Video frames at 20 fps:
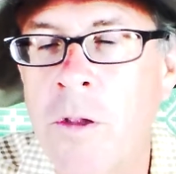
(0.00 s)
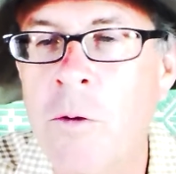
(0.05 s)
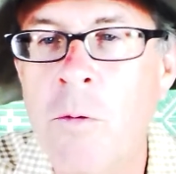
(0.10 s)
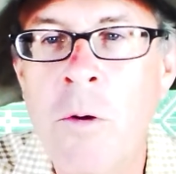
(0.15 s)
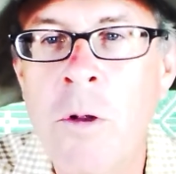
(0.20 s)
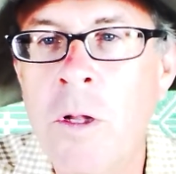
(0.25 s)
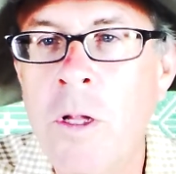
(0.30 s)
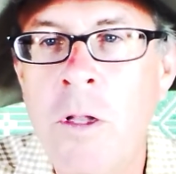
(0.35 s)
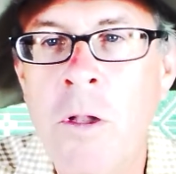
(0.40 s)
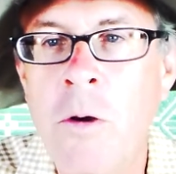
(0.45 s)

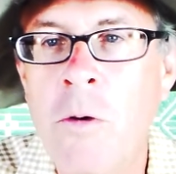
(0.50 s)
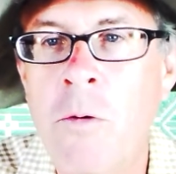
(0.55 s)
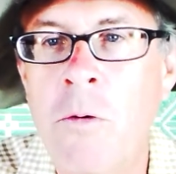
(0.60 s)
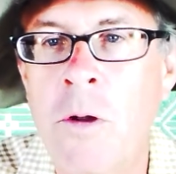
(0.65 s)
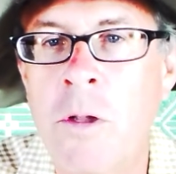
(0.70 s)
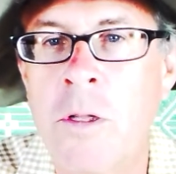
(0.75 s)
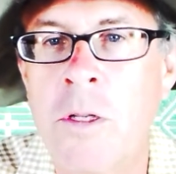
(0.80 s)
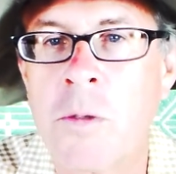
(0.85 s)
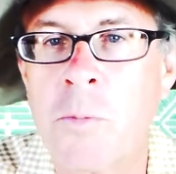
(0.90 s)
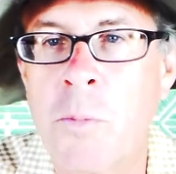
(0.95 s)
You really
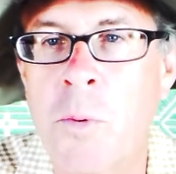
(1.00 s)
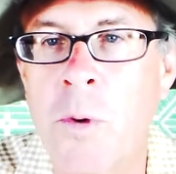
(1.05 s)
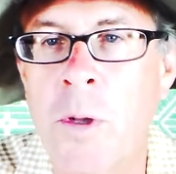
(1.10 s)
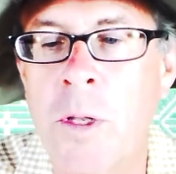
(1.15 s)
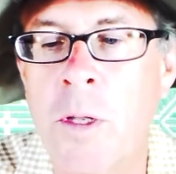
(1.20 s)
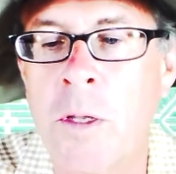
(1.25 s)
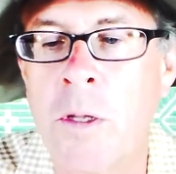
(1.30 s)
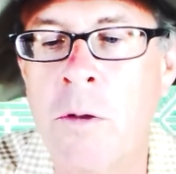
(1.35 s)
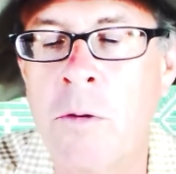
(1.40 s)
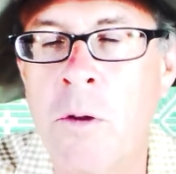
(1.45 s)
don't at this
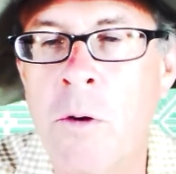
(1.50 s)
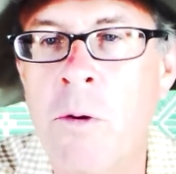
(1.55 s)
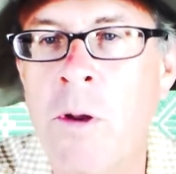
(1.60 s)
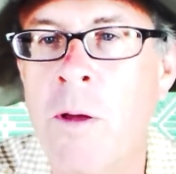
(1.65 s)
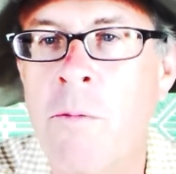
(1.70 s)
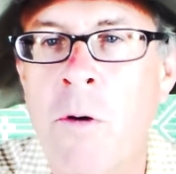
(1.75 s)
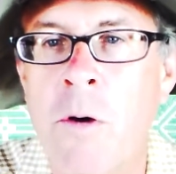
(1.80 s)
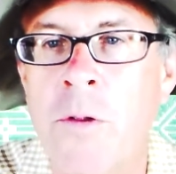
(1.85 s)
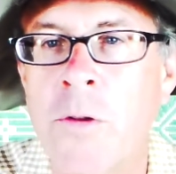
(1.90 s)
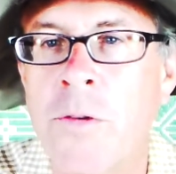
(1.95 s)
point. You
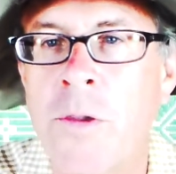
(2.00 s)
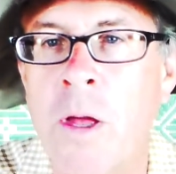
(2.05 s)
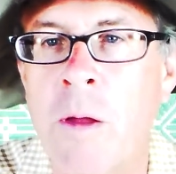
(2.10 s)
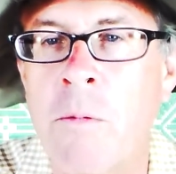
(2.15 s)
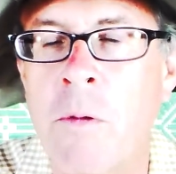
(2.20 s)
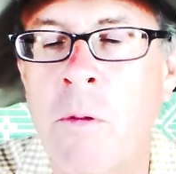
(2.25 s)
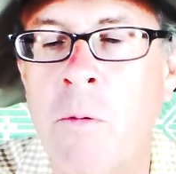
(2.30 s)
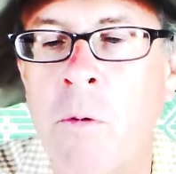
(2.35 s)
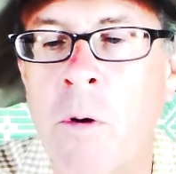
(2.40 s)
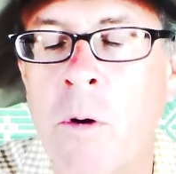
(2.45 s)
don't have all the
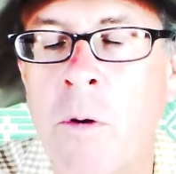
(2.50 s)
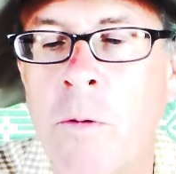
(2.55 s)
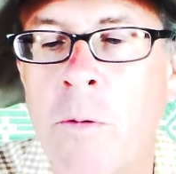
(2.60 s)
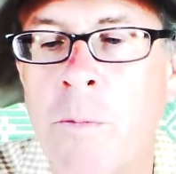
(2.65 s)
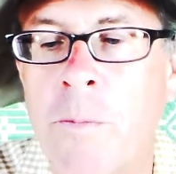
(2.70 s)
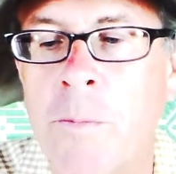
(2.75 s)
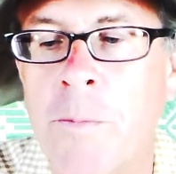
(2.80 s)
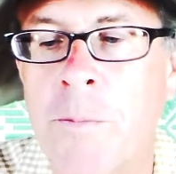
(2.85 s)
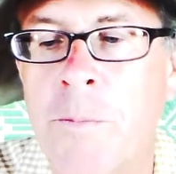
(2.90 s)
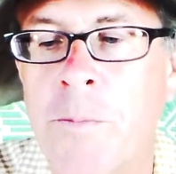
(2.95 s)
time in the world
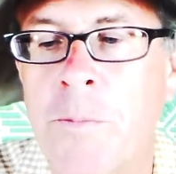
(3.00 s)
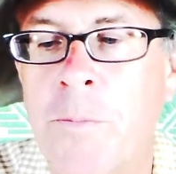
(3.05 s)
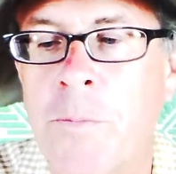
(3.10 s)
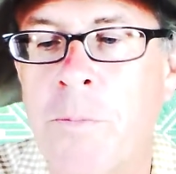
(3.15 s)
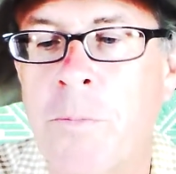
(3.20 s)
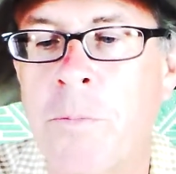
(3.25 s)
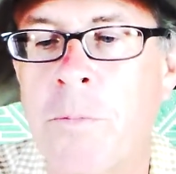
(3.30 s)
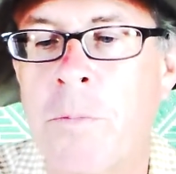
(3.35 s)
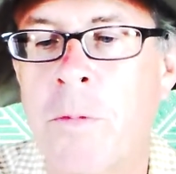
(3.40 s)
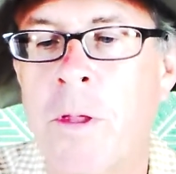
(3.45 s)

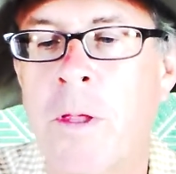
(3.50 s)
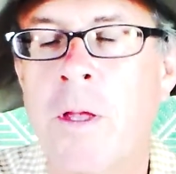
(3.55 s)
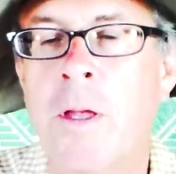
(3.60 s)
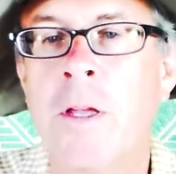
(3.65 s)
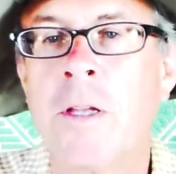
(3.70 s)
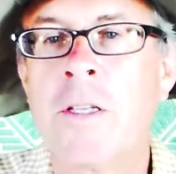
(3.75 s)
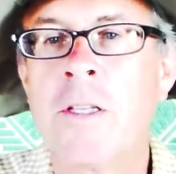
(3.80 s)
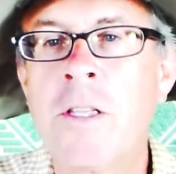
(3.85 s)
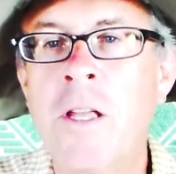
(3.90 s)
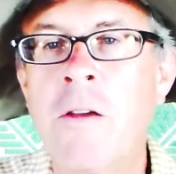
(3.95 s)

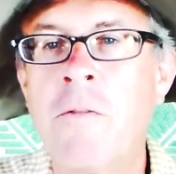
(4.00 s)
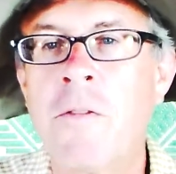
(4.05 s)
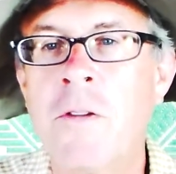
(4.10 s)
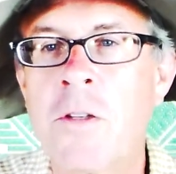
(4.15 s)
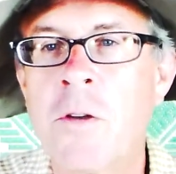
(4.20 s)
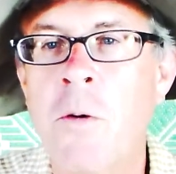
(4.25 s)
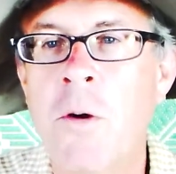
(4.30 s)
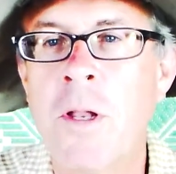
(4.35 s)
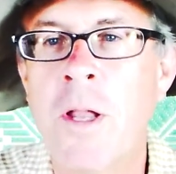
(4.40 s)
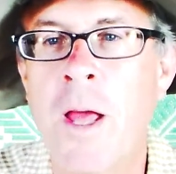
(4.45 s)
stuff
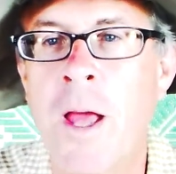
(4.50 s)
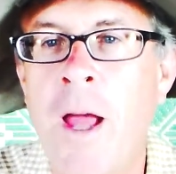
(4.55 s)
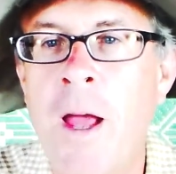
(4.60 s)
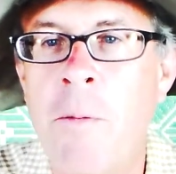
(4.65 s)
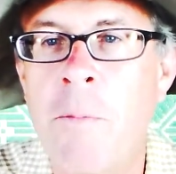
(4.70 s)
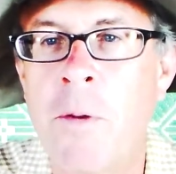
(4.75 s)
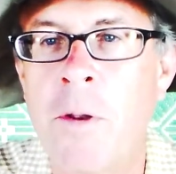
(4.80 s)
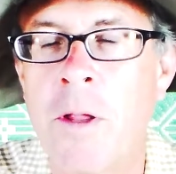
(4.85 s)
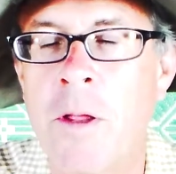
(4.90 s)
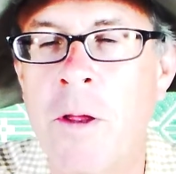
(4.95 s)
is going to
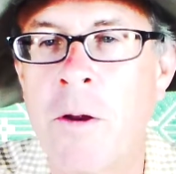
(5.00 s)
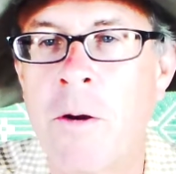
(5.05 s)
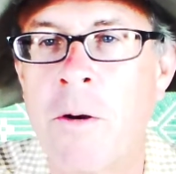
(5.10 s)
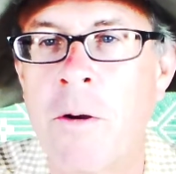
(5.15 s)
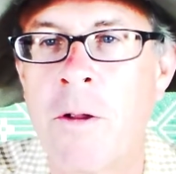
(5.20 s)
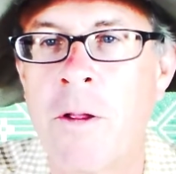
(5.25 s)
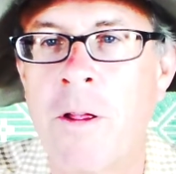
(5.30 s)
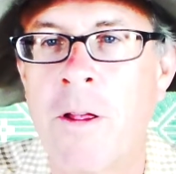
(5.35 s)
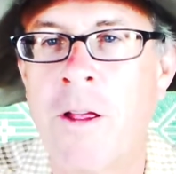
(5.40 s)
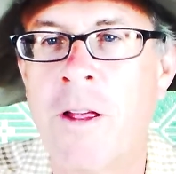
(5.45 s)
happen here.